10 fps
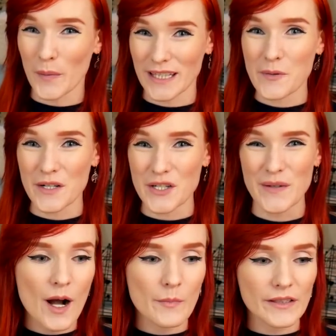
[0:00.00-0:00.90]
what they were
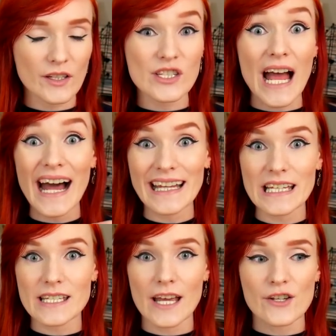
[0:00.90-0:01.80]
doing, but there's
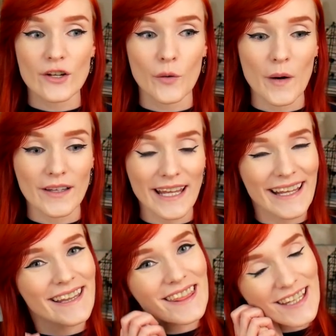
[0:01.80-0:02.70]
unintentional where
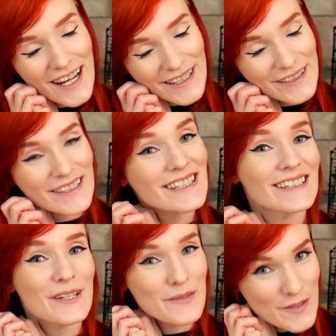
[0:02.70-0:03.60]
they thought
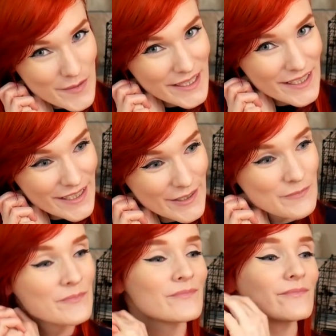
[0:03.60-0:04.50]
that they were doing good
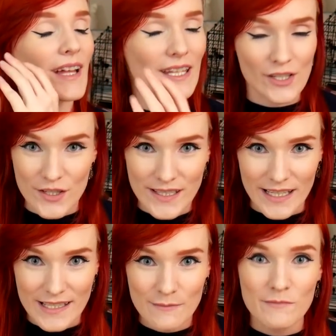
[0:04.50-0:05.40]
and they just
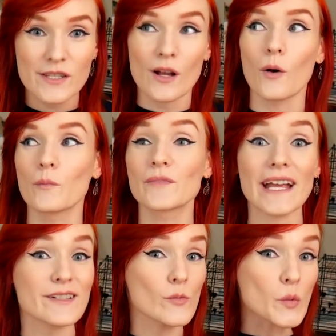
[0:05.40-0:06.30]
didn't. So
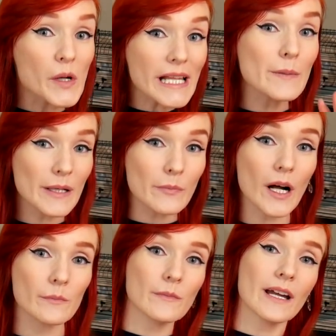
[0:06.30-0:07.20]
that's a really big
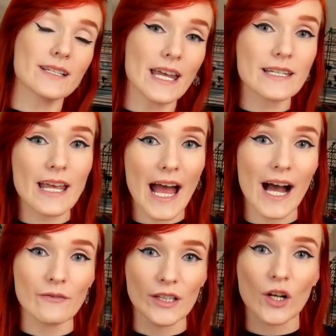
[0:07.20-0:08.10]
problem I tend to
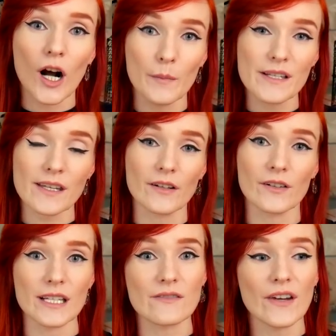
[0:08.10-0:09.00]
have in the comments under
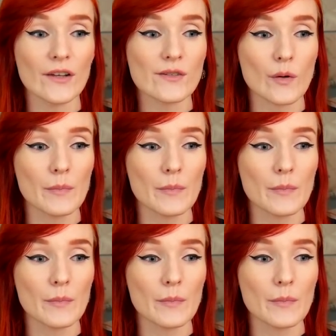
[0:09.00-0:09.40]
these videos where